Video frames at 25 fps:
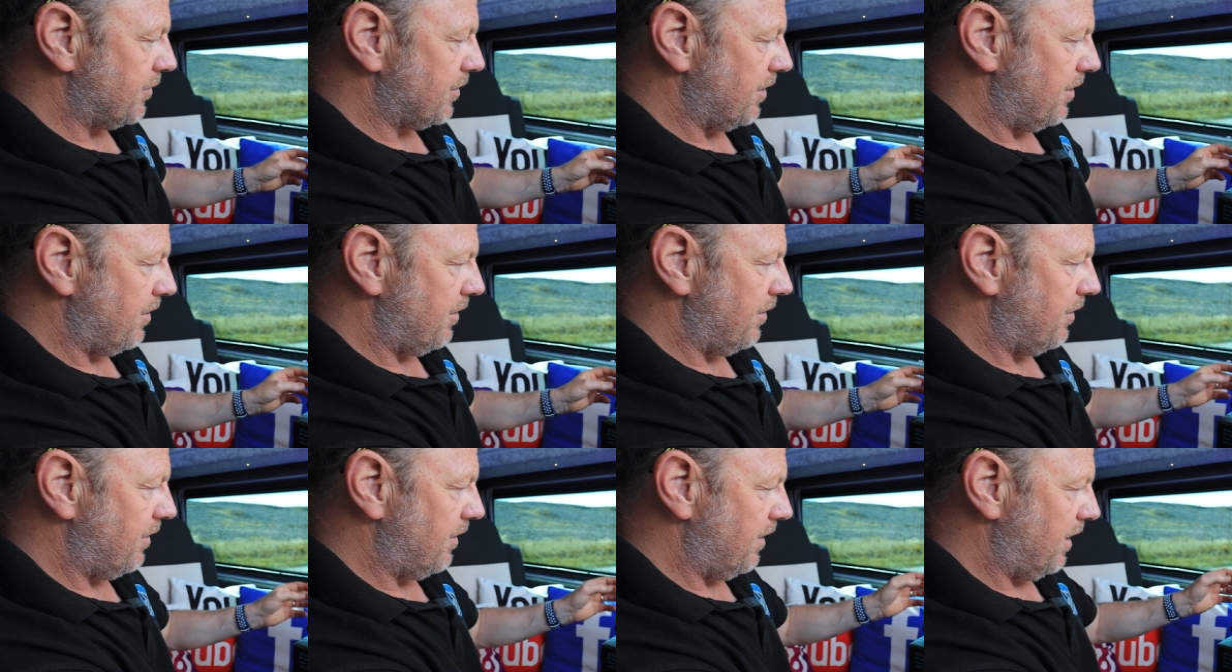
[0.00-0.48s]

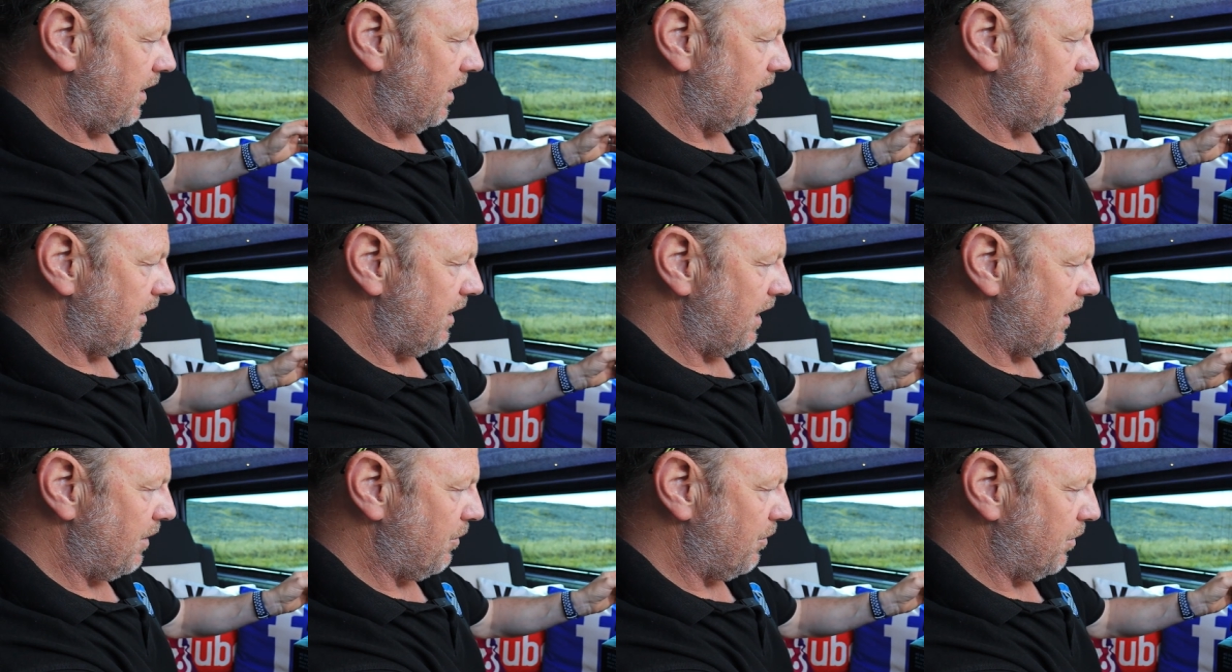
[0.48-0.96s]
So yeah,
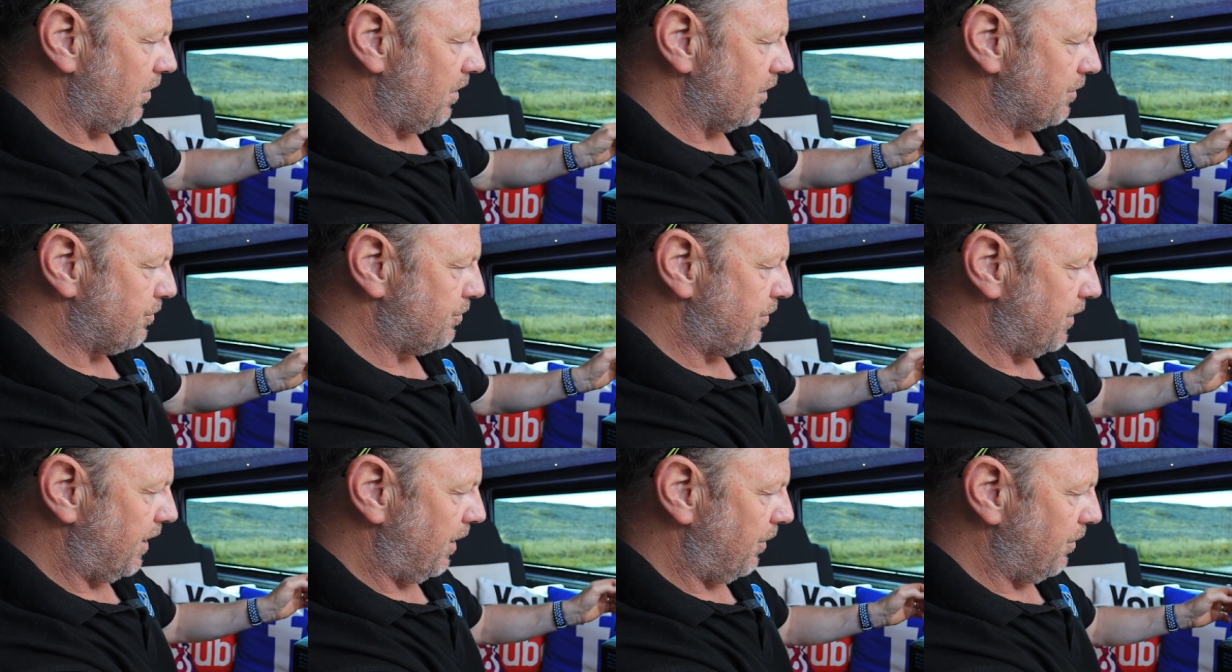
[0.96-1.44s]
that works
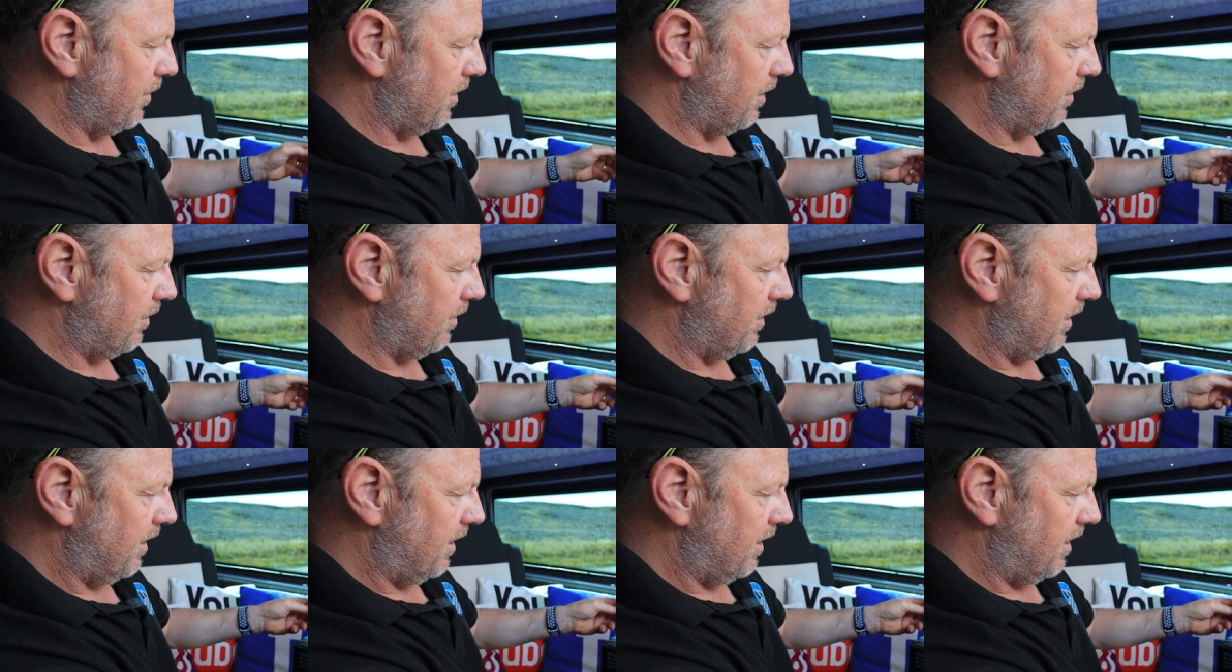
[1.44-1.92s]
pretty
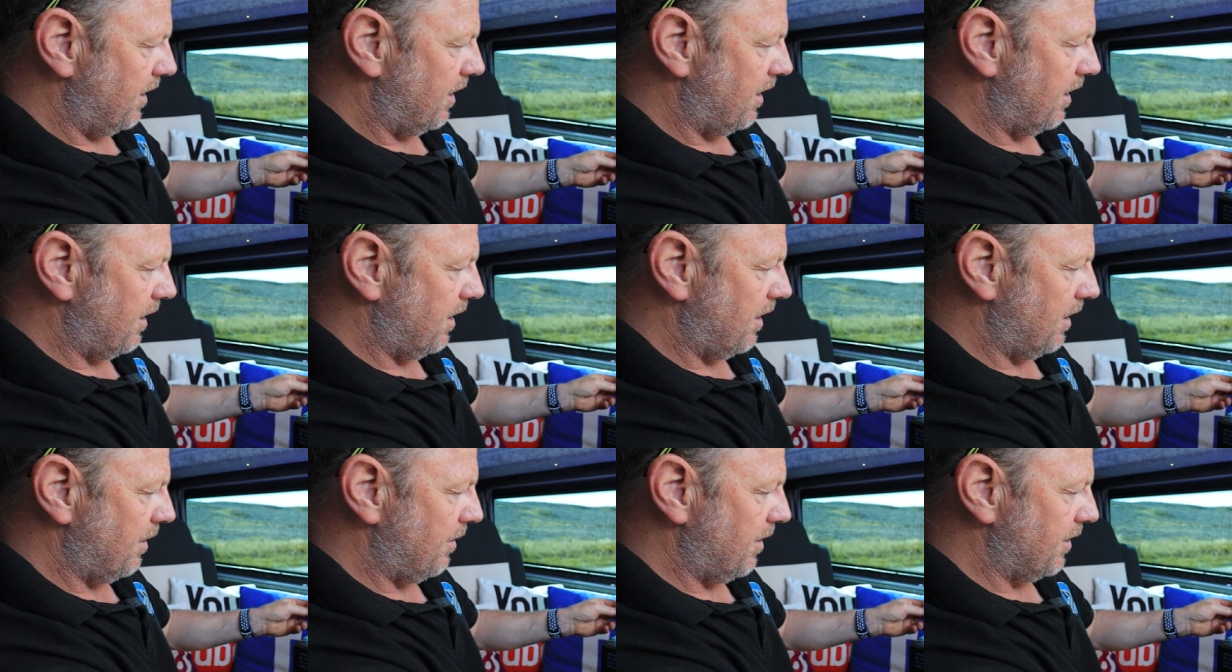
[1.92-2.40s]
well
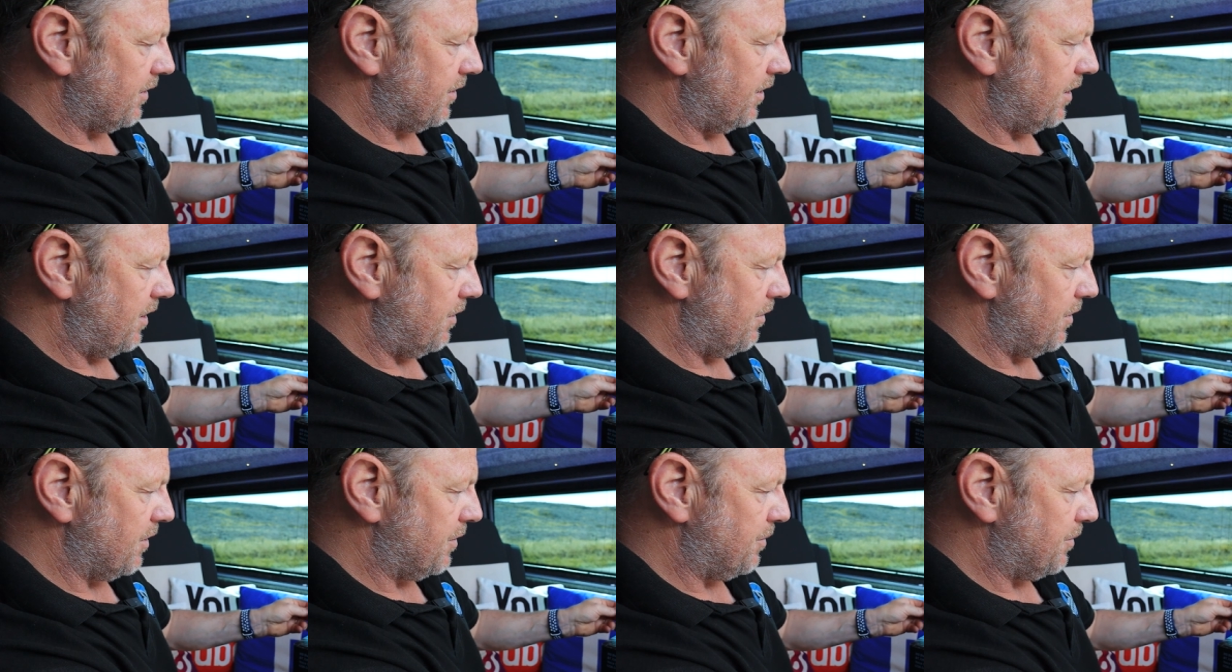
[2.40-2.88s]
as a
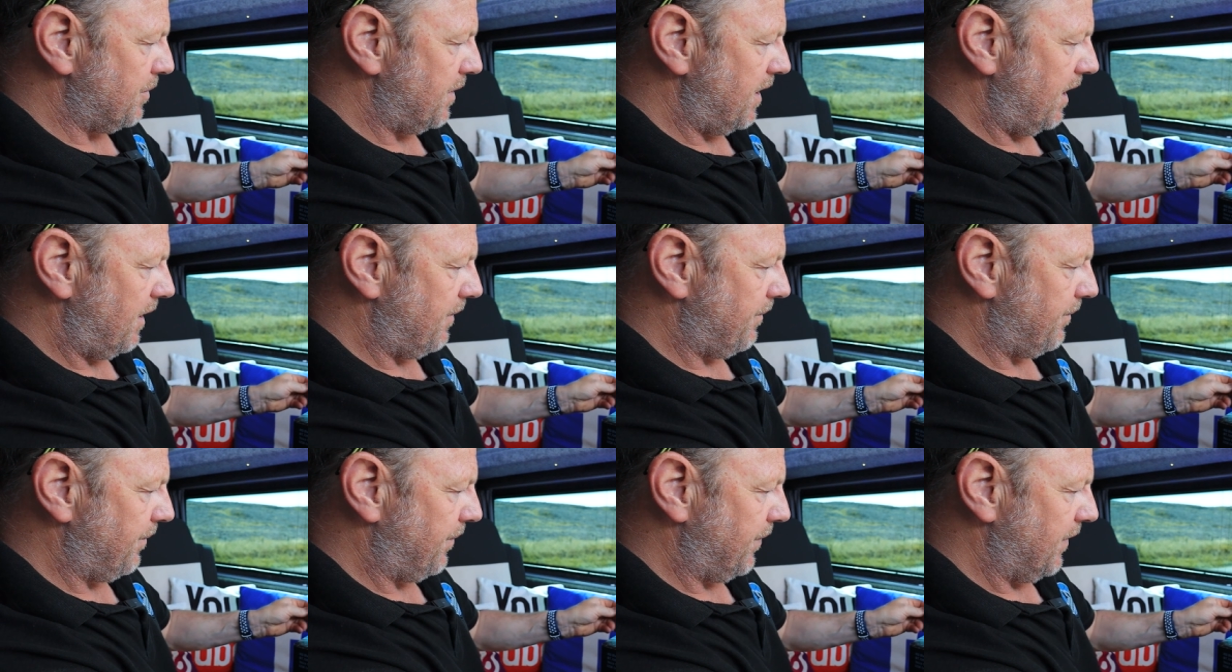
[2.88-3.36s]
USB.